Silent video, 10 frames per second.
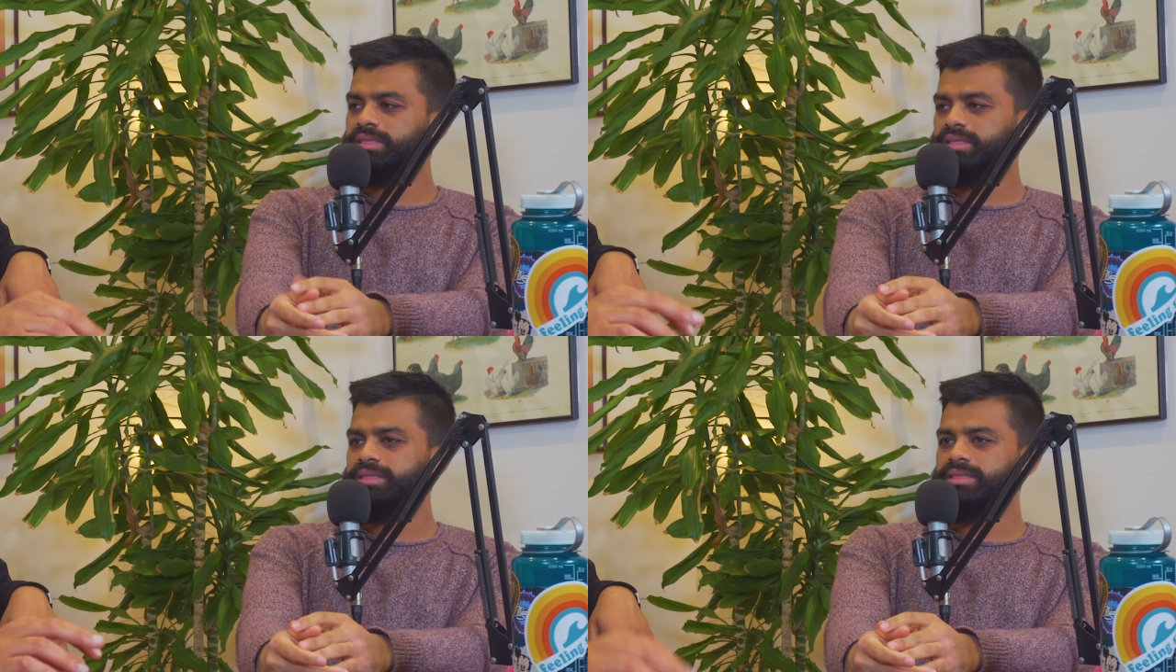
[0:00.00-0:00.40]

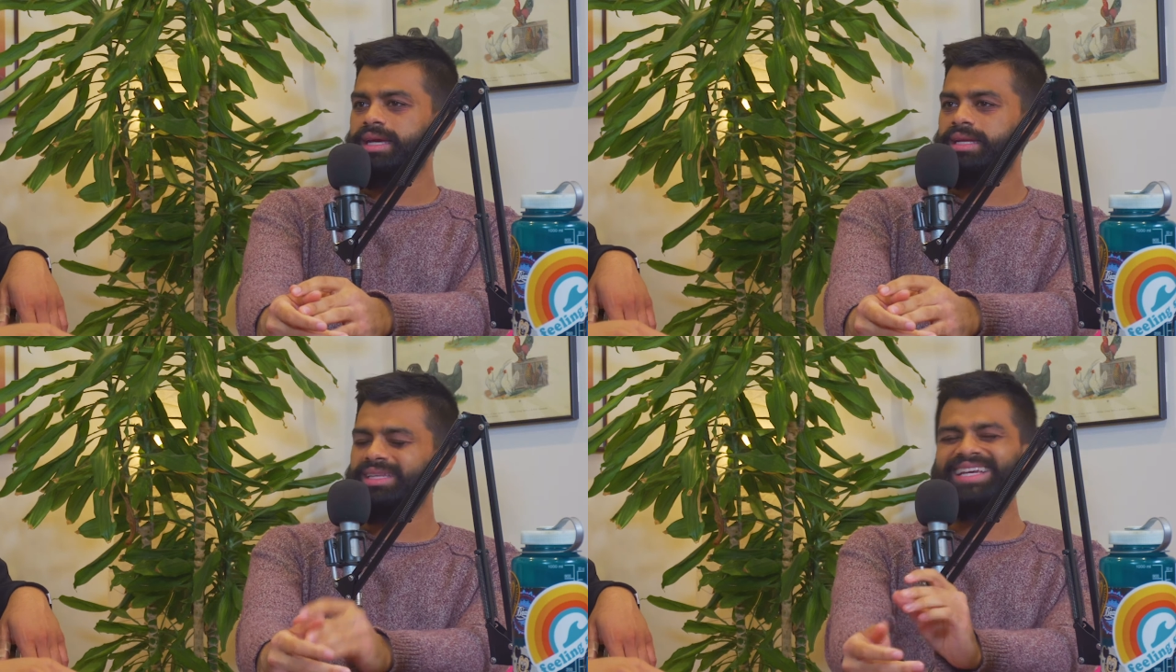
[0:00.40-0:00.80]
it's
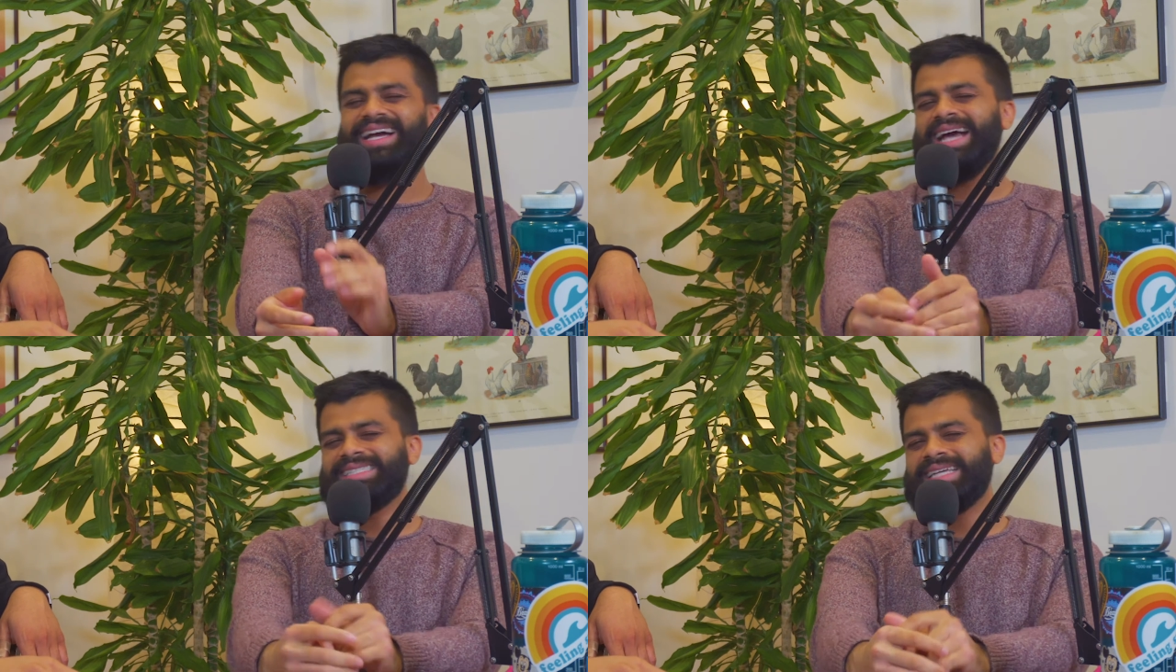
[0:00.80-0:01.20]
kind of the
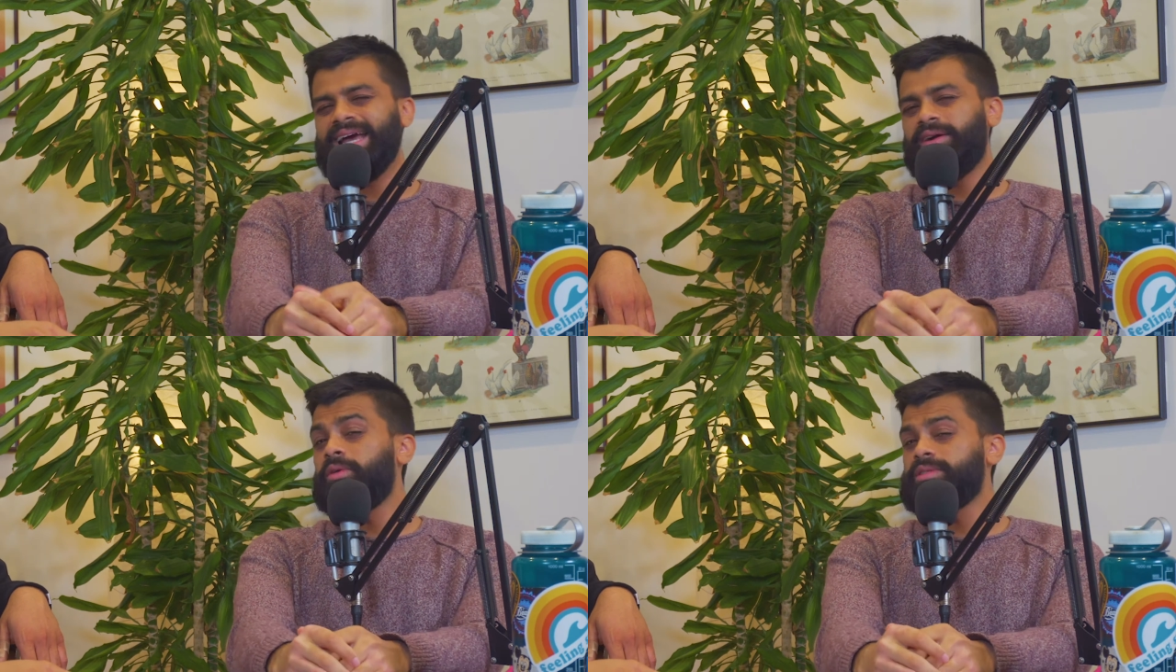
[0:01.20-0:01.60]
guy's
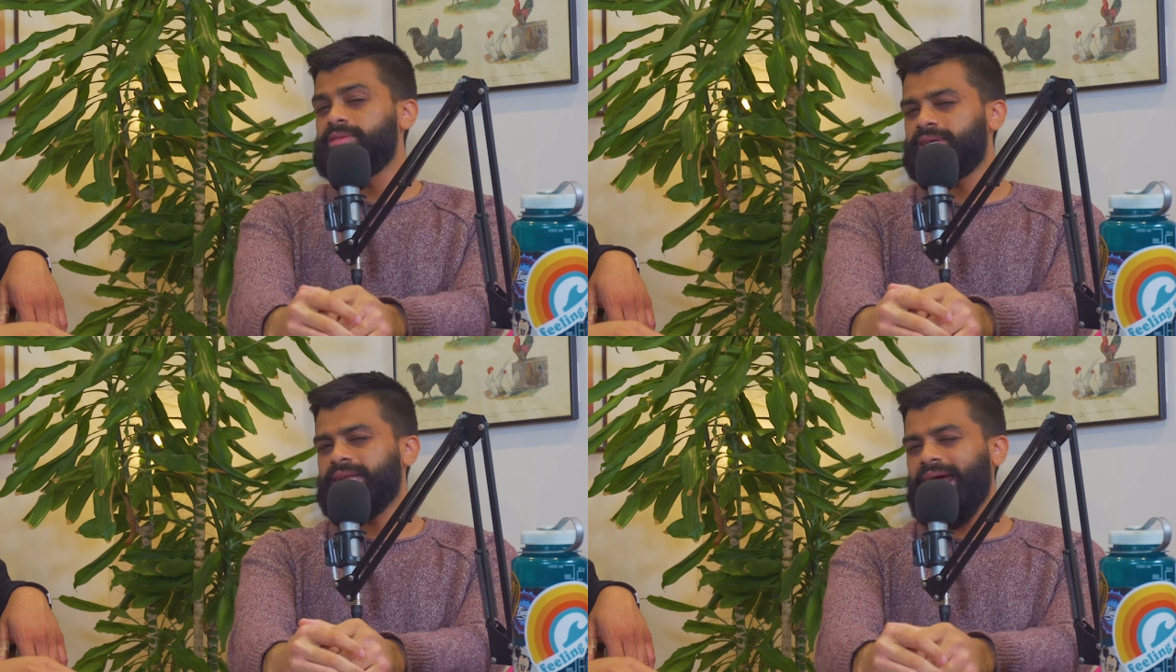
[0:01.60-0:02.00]
kind of always
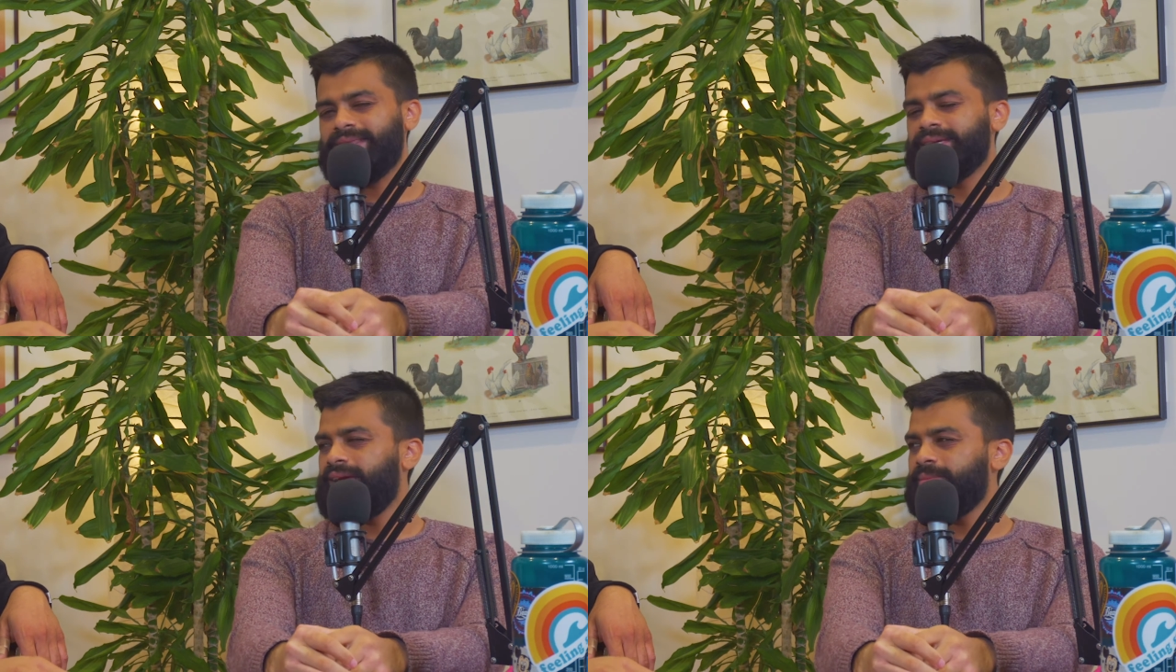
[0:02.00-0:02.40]
looking
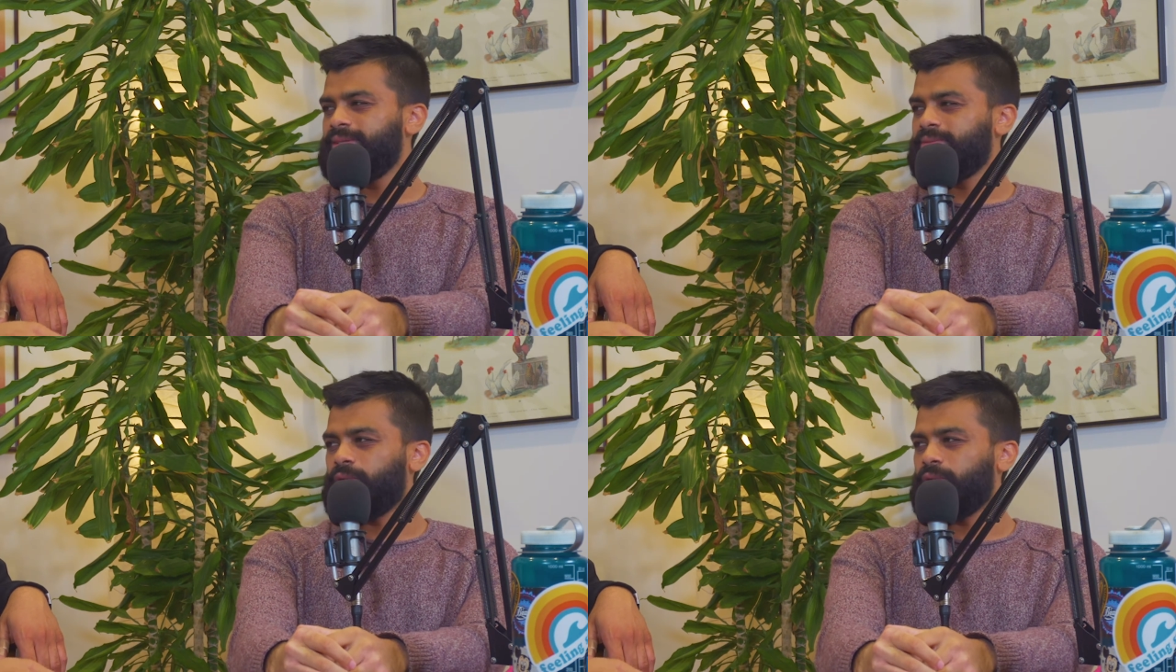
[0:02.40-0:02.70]
at the camera,